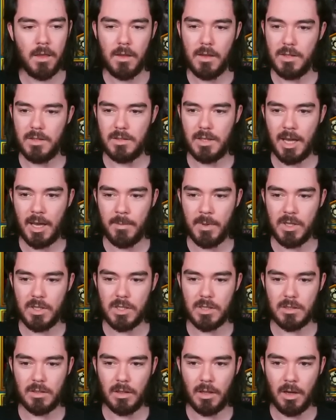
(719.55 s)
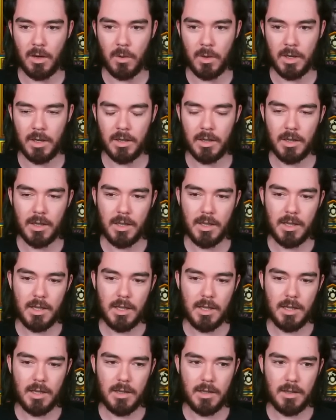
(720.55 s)
His damage is lower,
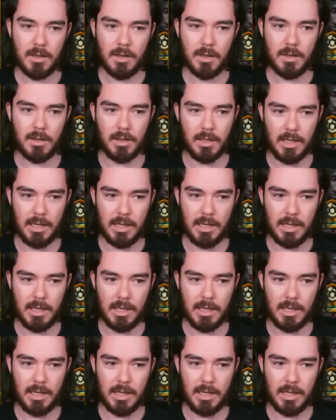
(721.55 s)
and